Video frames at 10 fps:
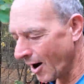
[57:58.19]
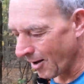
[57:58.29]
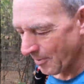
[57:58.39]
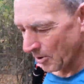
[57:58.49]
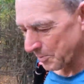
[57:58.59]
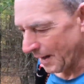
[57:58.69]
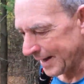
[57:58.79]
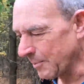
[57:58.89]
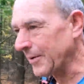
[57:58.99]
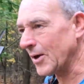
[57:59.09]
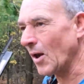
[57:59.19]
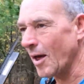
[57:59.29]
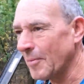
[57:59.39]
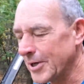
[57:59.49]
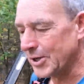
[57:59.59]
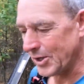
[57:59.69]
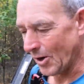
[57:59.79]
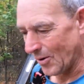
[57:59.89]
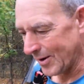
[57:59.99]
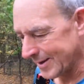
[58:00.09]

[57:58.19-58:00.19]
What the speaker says: almost back, about a kilometer to go.